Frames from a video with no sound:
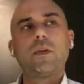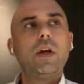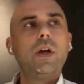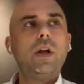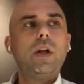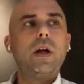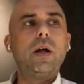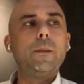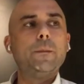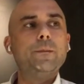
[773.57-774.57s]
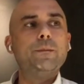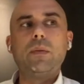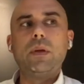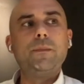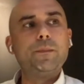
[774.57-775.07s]
maybe
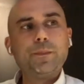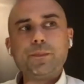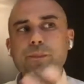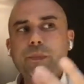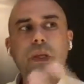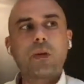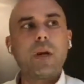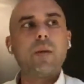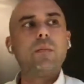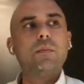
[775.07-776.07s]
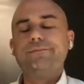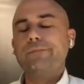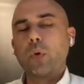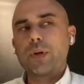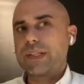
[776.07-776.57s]
create more sustainable
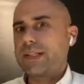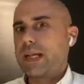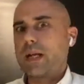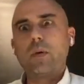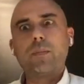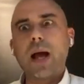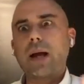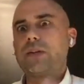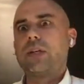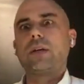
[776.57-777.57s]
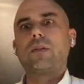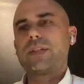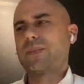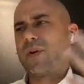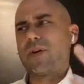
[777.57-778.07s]
packaging or smarter
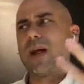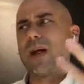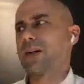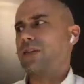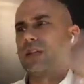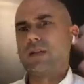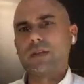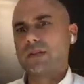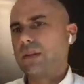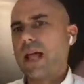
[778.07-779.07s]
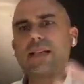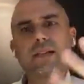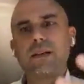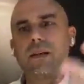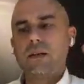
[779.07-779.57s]
packaging, just less, you know, we're
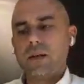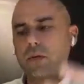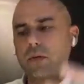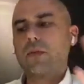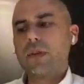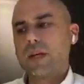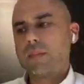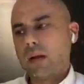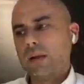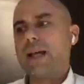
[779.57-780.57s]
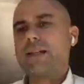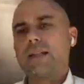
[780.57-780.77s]
really about less design.